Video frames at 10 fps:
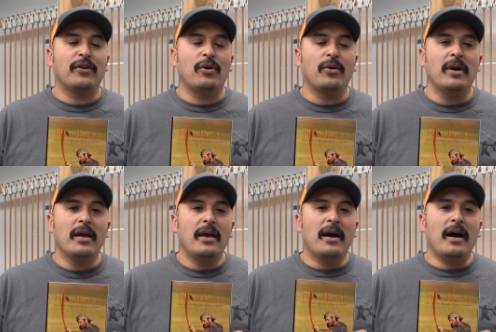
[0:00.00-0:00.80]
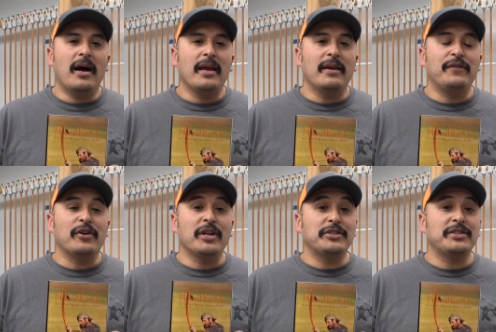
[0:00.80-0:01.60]
So if
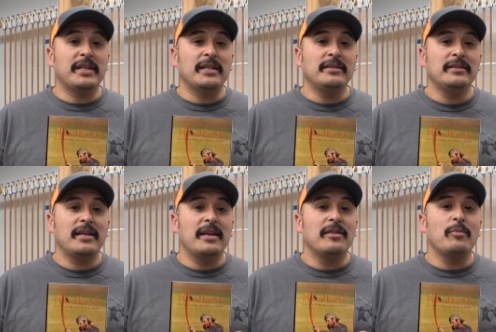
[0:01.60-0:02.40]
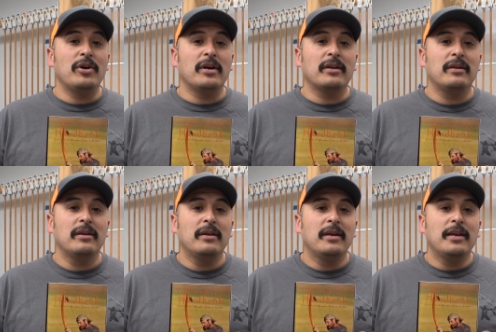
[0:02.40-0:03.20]
you're interested in the book,
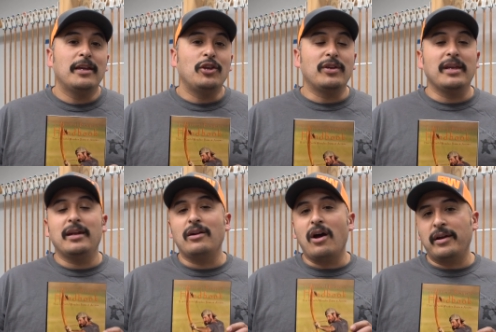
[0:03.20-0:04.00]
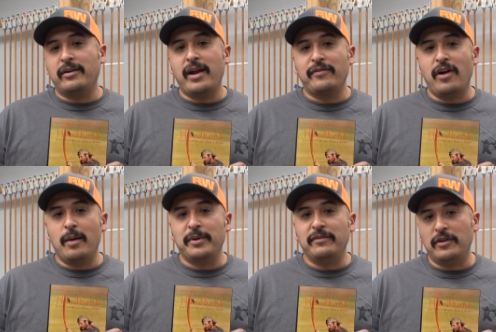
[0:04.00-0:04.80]
you can get an autograph
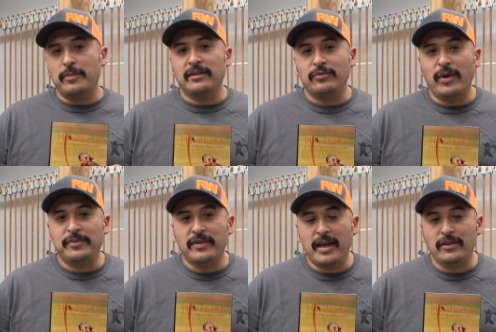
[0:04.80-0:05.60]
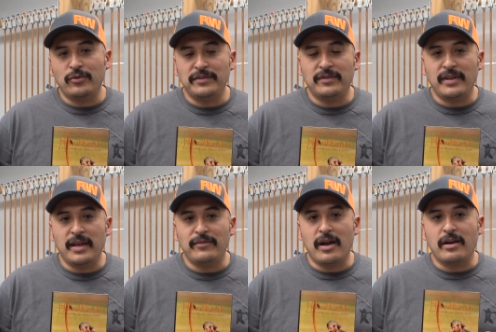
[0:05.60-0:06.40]
copy from his website,
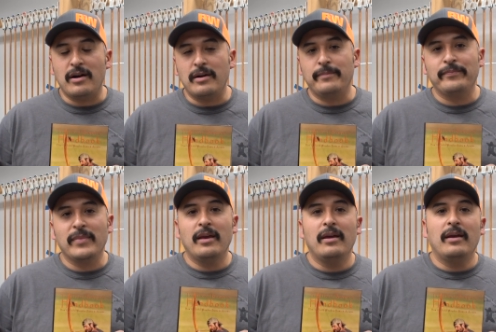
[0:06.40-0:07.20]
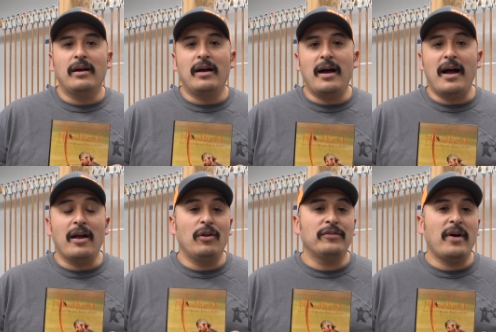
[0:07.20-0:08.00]
twistedstave.com. Uh,
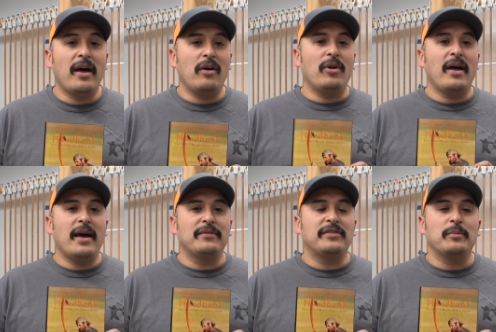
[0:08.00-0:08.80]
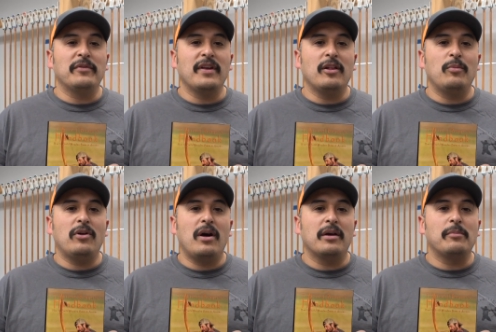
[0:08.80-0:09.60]
I also ha will have some
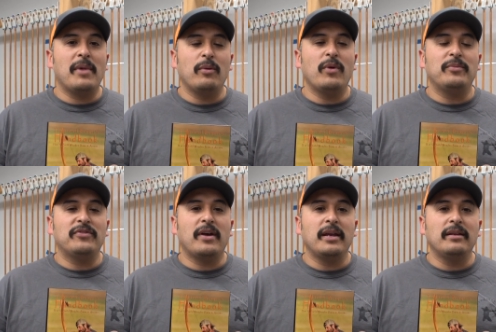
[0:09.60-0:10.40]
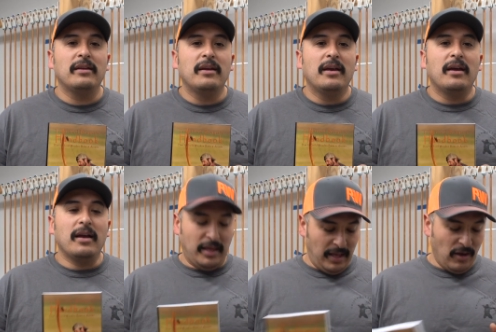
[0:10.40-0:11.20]
available on my website.
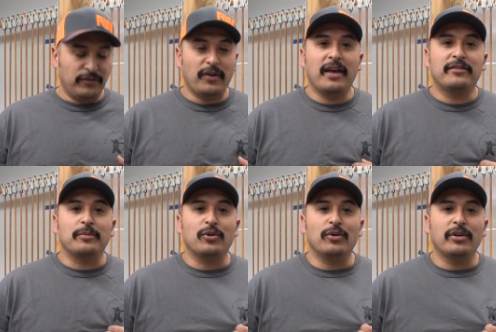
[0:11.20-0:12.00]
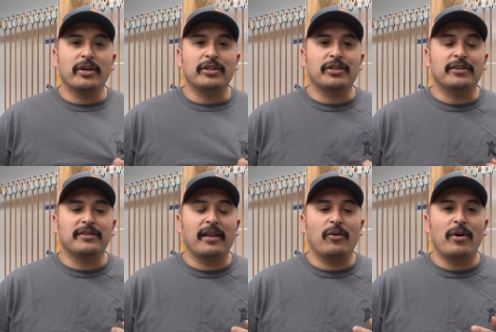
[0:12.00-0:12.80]
Uh, he also has some cool looking
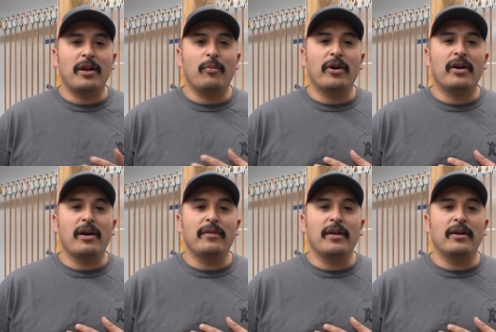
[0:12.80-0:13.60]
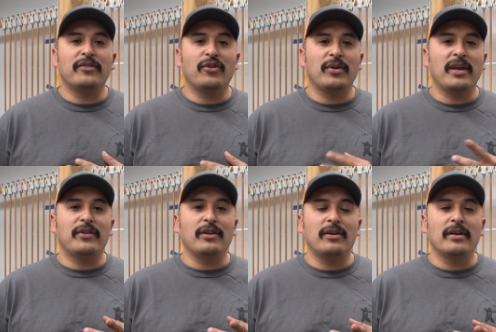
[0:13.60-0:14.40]
shirts like the one I'm wearing on there, so
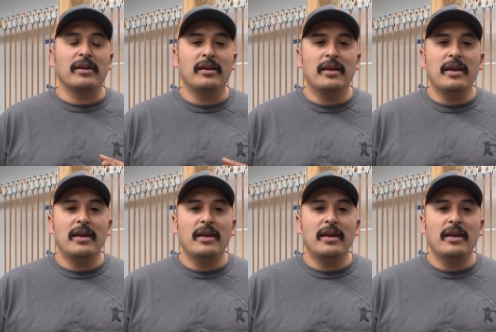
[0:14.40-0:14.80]
give it a look.